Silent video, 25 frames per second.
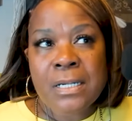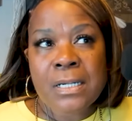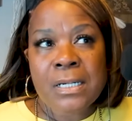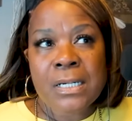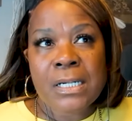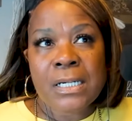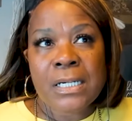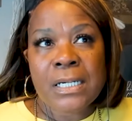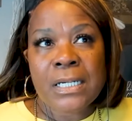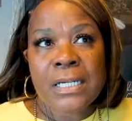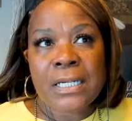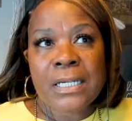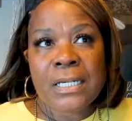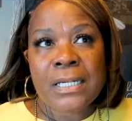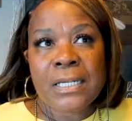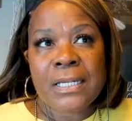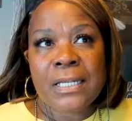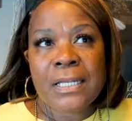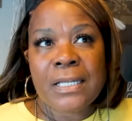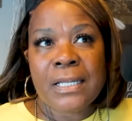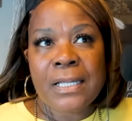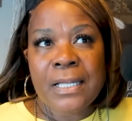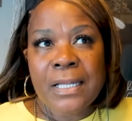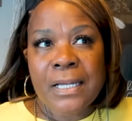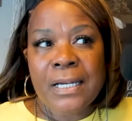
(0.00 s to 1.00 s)

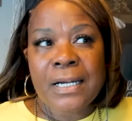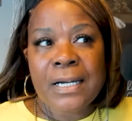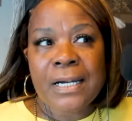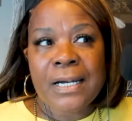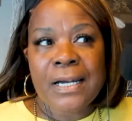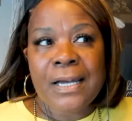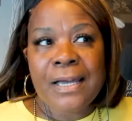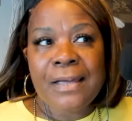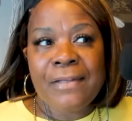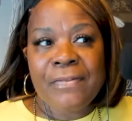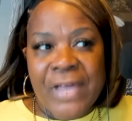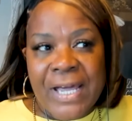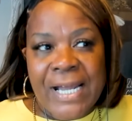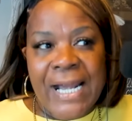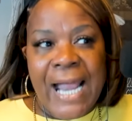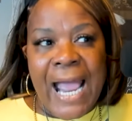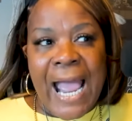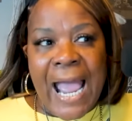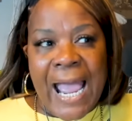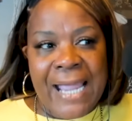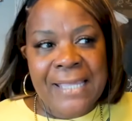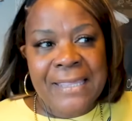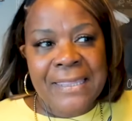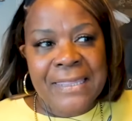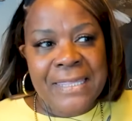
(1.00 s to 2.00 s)
that
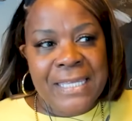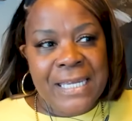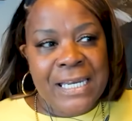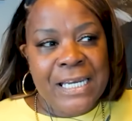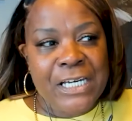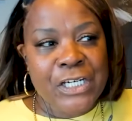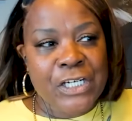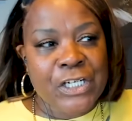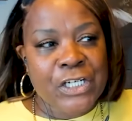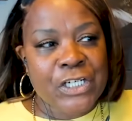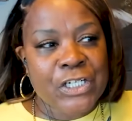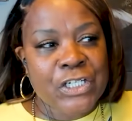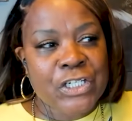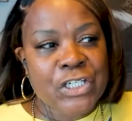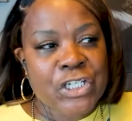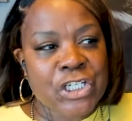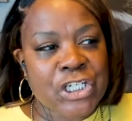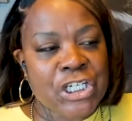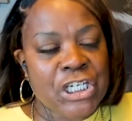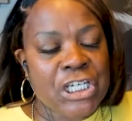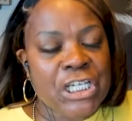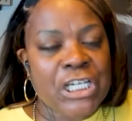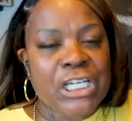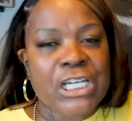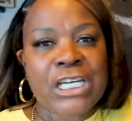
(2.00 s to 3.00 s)
I think
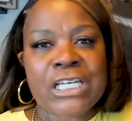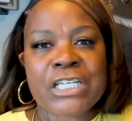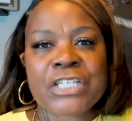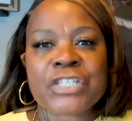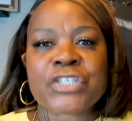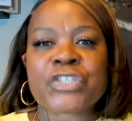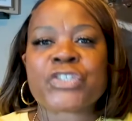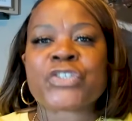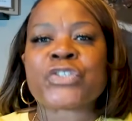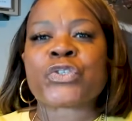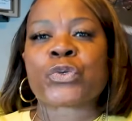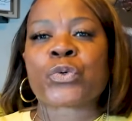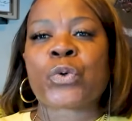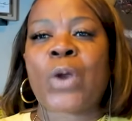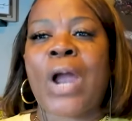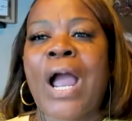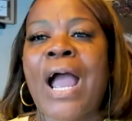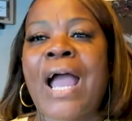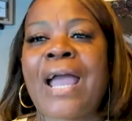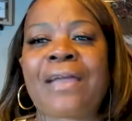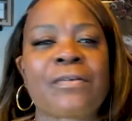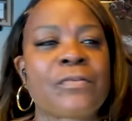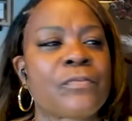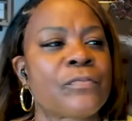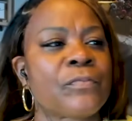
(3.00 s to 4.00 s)
she is
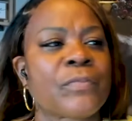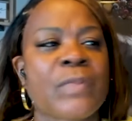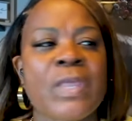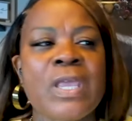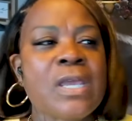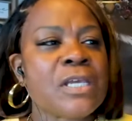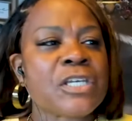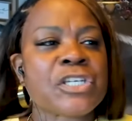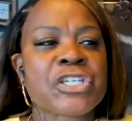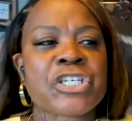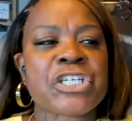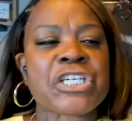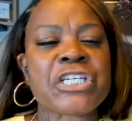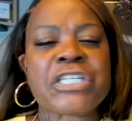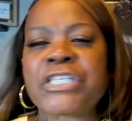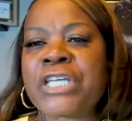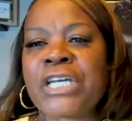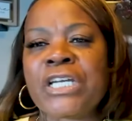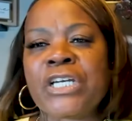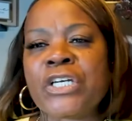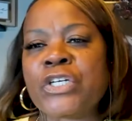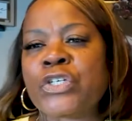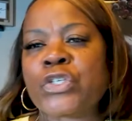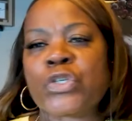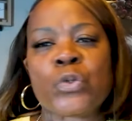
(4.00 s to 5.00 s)
she's
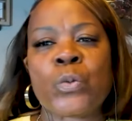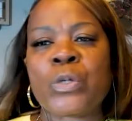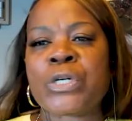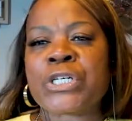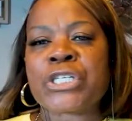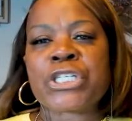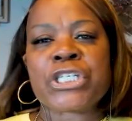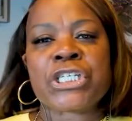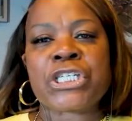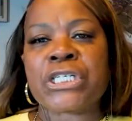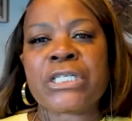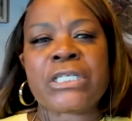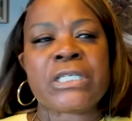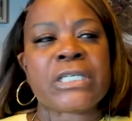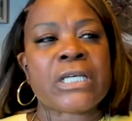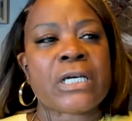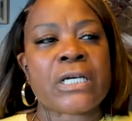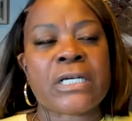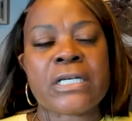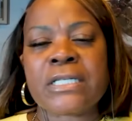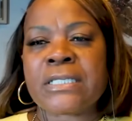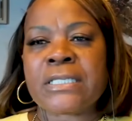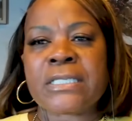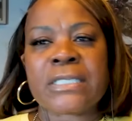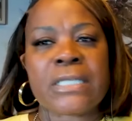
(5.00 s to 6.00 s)
going to do what she
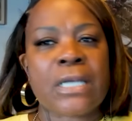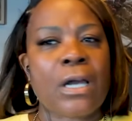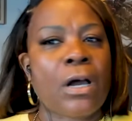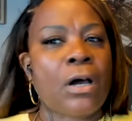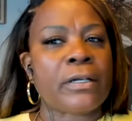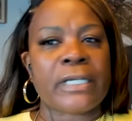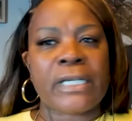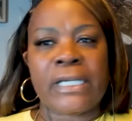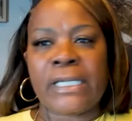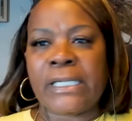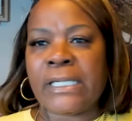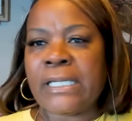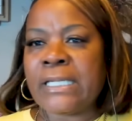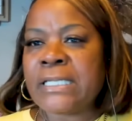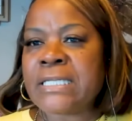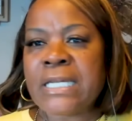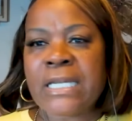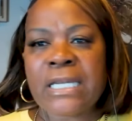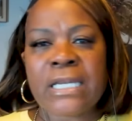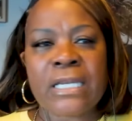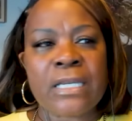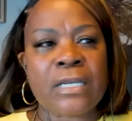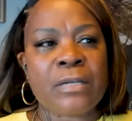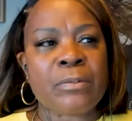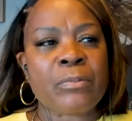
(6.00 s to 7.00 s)
does on any
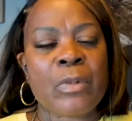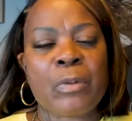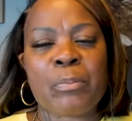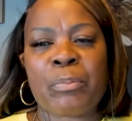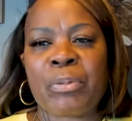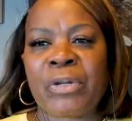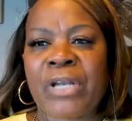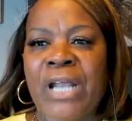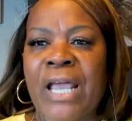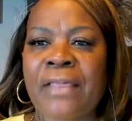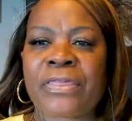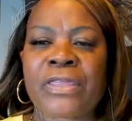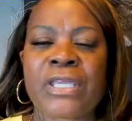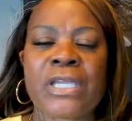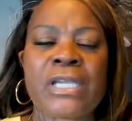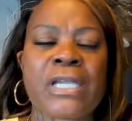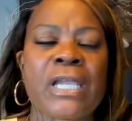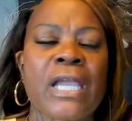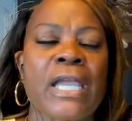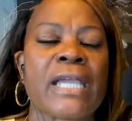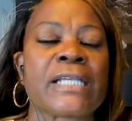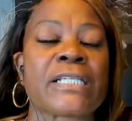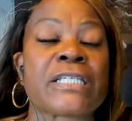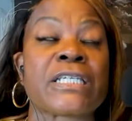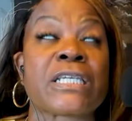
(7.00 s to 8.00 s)
team, but I think
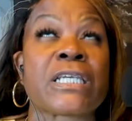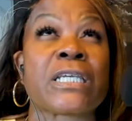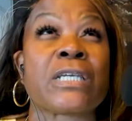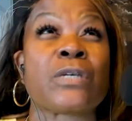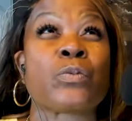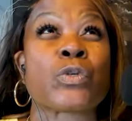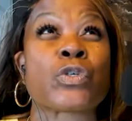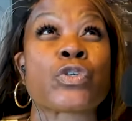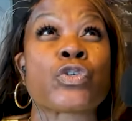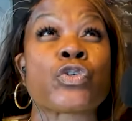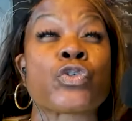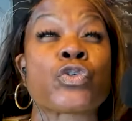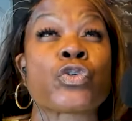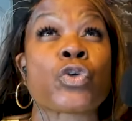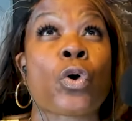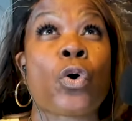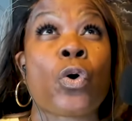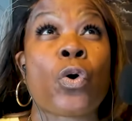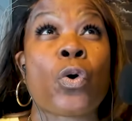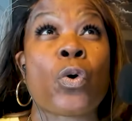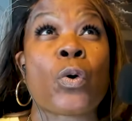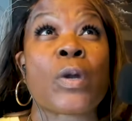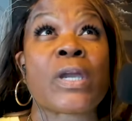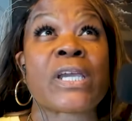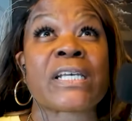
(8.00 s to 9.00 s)
AT was
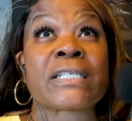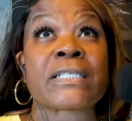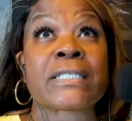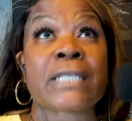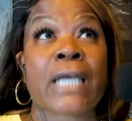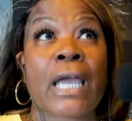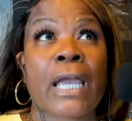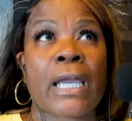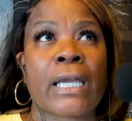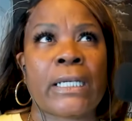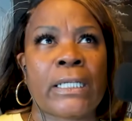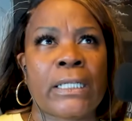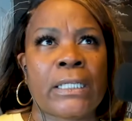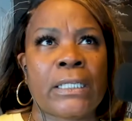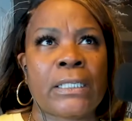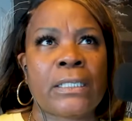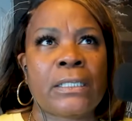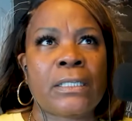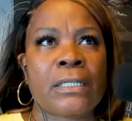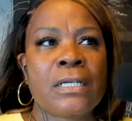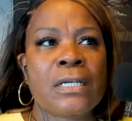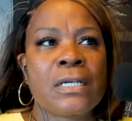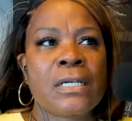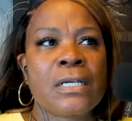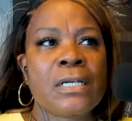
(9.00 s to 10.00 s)
so excited
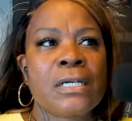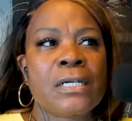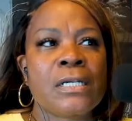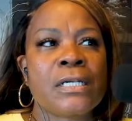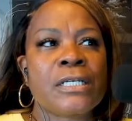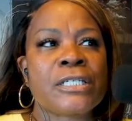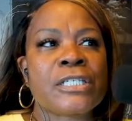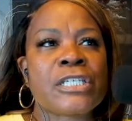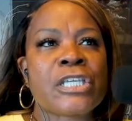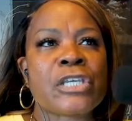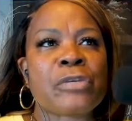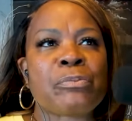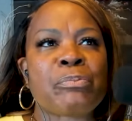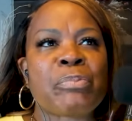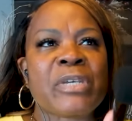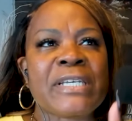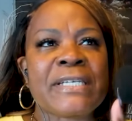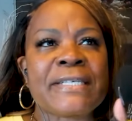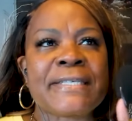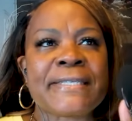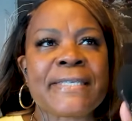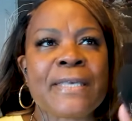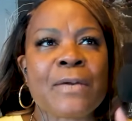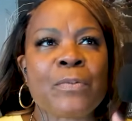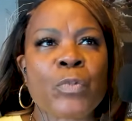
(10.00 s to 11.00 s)
to be
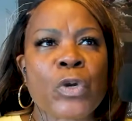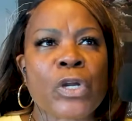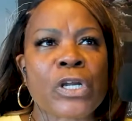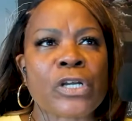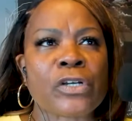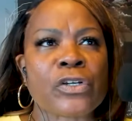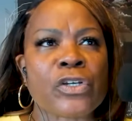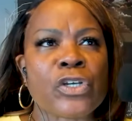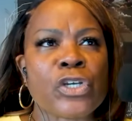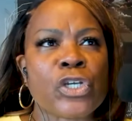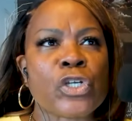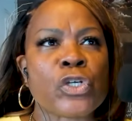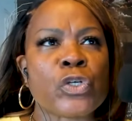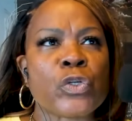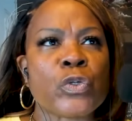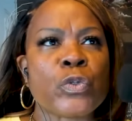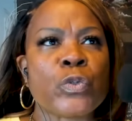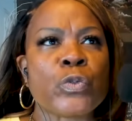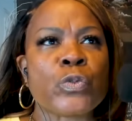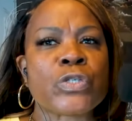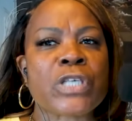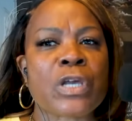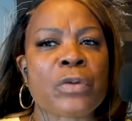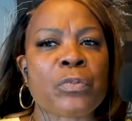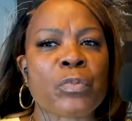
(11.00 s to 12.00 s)
somewhere
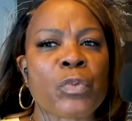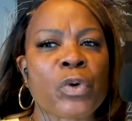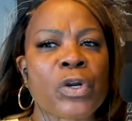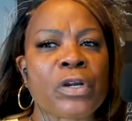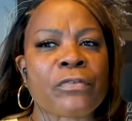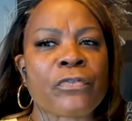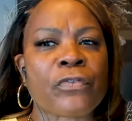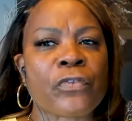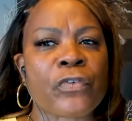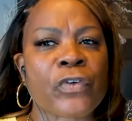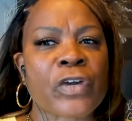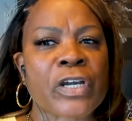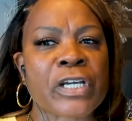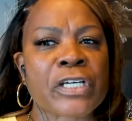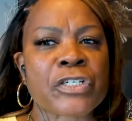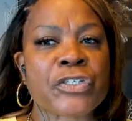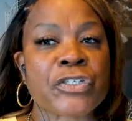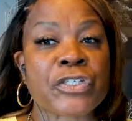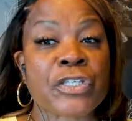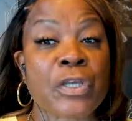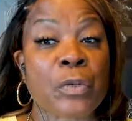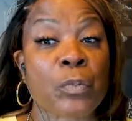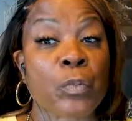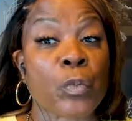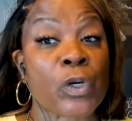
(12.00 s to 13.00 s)
new, somewhere fresh,
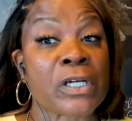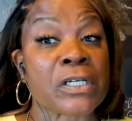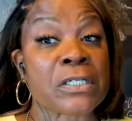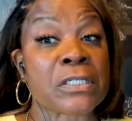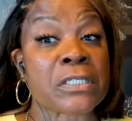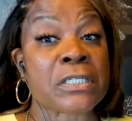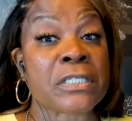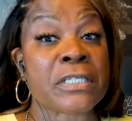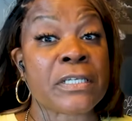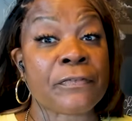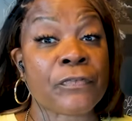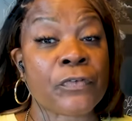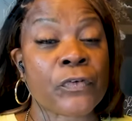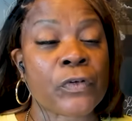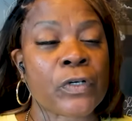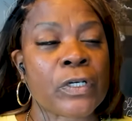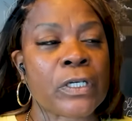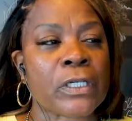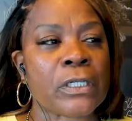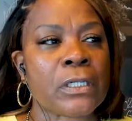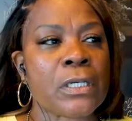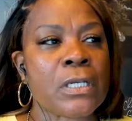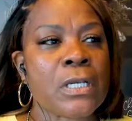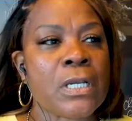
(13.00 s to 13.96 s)
somewhere different,